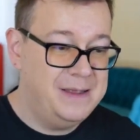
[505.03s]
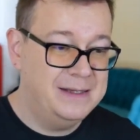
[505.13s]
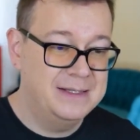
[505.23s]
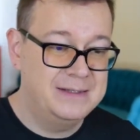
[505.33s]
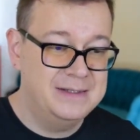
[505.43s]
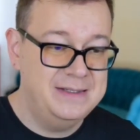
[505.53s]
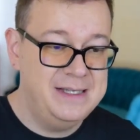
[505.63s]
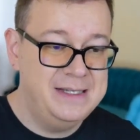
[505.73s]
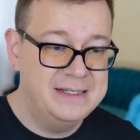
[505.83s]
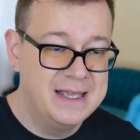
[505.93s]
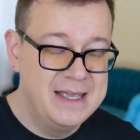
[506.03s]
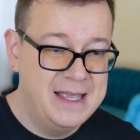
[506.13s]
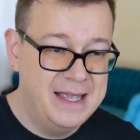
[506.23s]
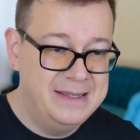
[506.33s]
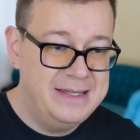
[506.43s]
it has succeeded.
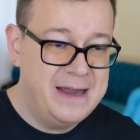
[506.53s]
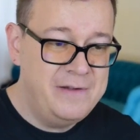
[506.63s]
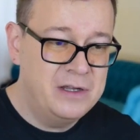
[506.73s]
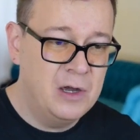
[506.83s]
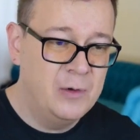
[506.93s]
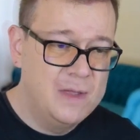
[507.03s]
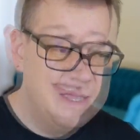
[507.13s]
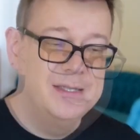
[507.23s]
And there you go.